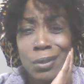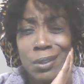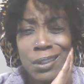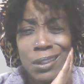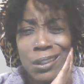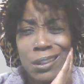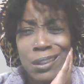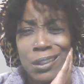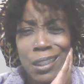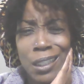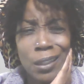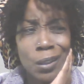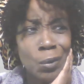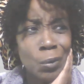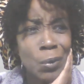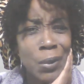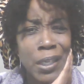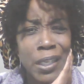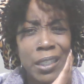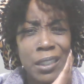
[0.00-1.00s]
She's
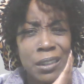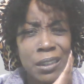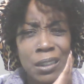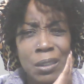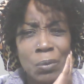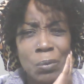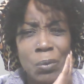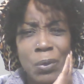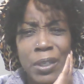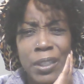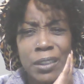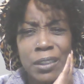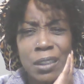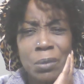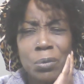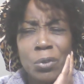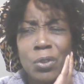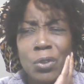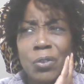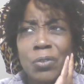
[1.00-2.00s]
Delaware somewhere,
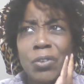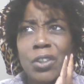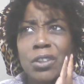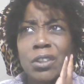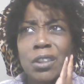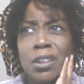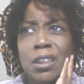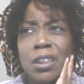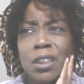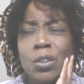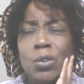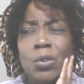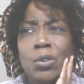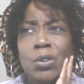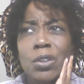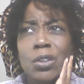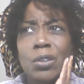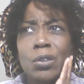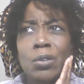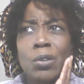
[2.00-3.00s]
some university she
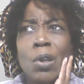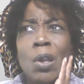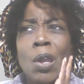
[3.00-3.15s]
going to.